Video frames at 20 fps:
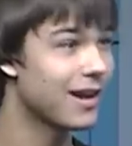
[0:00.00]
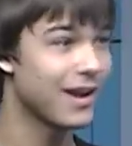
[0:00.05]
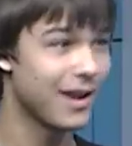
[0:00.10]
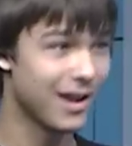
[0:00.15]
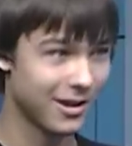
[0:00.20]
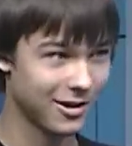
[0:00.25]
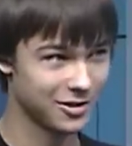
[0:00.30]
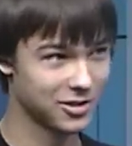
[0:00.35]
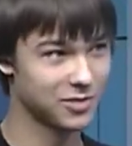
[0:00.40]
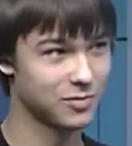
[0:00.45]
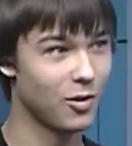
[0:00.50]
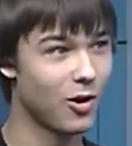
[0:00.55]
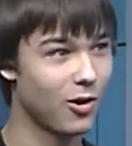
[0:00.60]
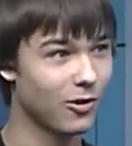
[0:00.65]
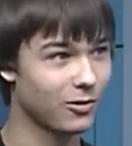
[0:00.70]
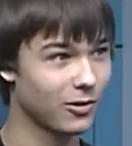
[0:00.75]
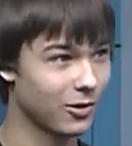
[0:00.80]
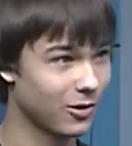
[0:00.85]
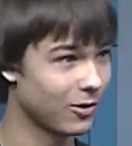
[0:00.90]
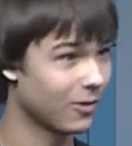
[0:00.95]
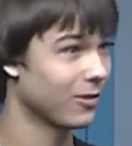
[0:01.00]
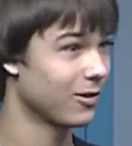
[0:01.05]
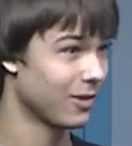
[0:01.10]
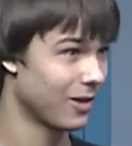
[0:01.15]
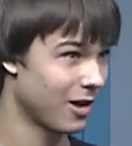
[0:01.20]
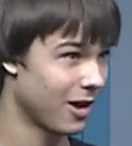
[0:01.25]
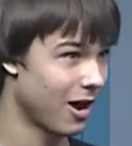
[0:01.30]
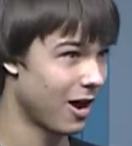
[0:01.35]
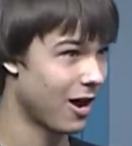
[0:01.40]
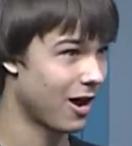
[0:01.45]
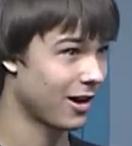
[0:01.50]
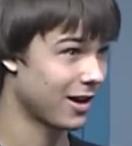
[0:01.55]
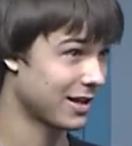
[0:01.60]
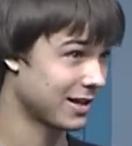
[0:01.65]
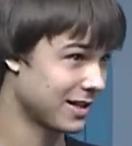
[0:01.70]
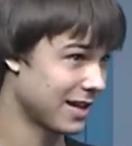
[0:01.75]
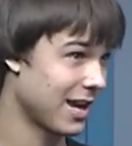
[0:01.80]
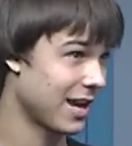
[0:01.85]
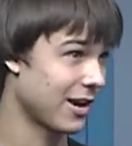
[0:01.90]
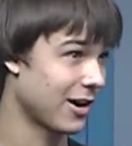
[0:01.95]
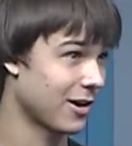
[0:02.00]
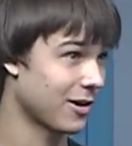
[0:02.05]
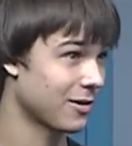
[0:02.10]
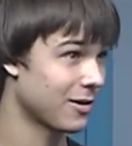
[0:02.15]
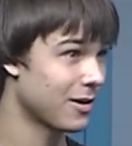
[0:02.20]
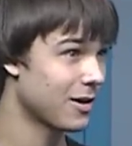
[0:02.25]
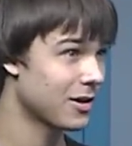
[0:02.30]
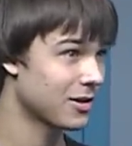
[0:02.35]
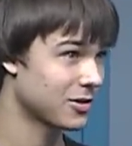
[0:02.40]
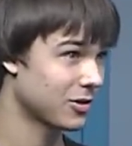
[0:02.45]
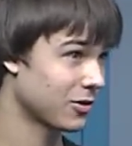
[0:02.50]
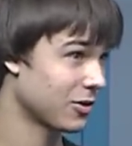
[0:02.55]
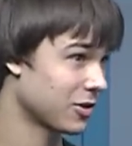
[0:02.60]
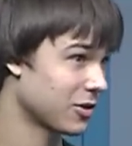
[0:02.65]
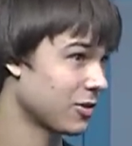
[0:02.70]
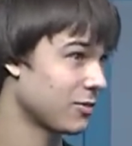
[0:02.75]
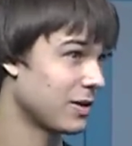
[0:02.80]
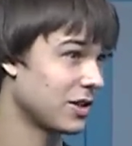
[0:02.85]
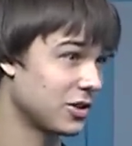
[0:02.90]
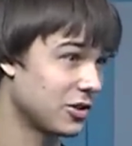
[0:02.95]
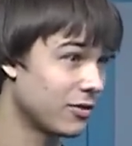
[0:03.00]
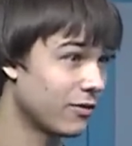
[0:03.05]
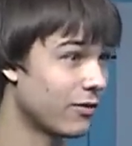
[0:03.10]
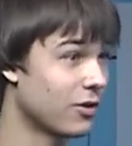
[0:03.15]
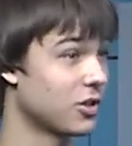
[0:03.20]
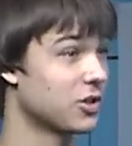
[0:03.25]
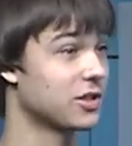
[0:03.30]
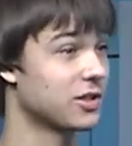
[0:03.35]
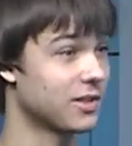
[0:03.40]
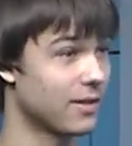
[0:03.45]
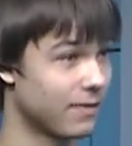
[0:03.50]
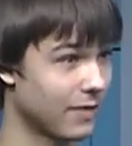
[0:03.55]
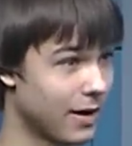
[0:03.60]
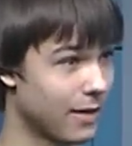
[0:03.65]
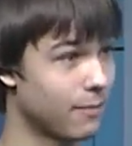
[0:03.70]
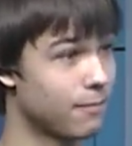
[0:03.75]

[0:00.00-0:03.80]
in a small little uh, container so okay. there's going to be two versions of that.